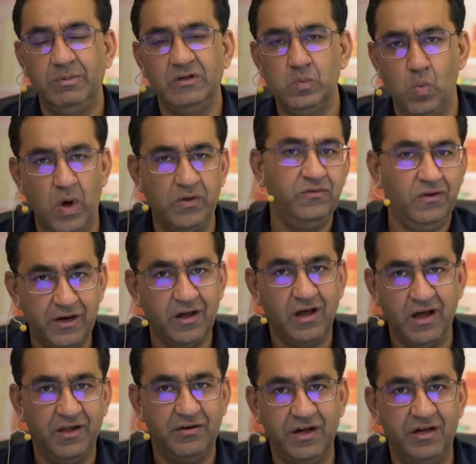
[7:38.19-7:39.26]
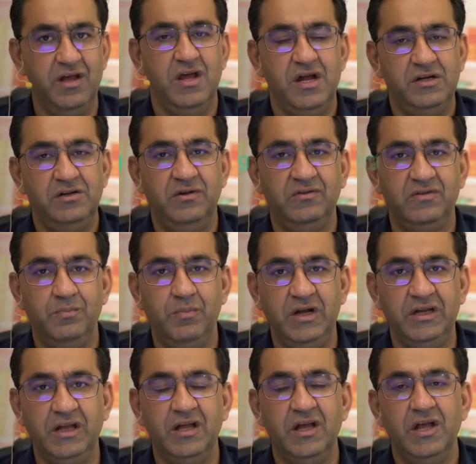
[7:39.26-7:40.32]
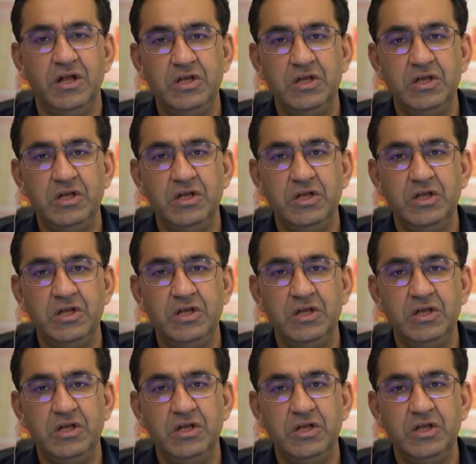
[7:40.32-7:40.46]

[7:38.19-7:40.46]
because once you get a high grade during cementing,